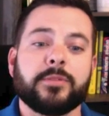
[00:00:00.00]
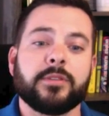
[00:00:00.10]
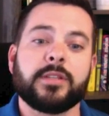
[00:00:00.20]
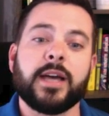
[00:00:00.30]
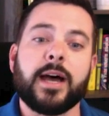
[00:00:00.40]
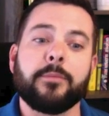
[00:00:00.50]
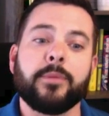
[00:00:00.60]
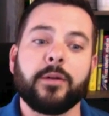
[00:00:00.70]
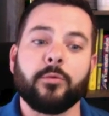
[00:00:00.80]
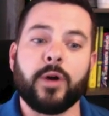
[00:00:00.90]
to the top
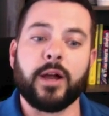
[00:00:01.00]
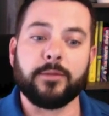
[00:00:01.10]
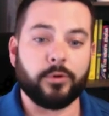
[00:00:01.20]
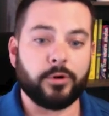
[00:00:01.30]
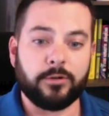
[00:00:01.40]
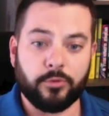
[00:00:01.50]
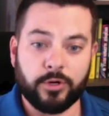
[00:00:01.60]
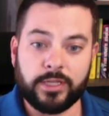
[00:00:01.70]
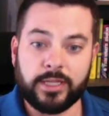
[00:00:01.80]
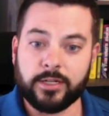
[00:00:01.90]
and wanted more and more
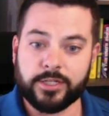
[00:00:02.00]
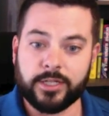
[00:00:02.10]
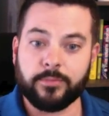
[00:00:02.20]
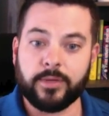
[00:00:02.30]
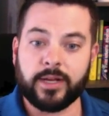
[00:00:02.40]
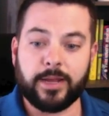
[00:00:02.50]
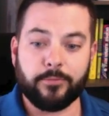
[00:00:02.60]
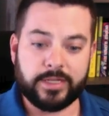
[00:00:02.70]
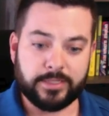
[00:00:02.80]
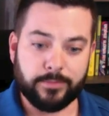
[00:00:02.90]
leadership, and kept
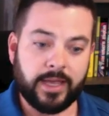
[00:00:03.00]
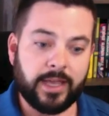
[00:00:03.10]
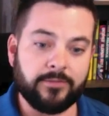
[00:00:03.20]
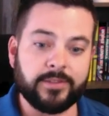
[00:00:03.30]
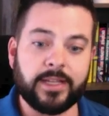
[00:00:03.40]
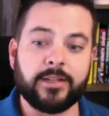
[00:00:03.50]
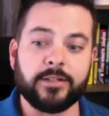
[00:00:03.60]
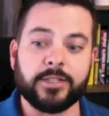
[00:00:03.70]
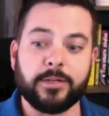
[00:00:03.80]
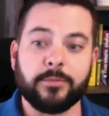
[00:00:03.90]
raising my hand for that
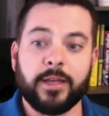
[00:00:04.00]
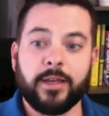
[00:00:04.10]
leadership.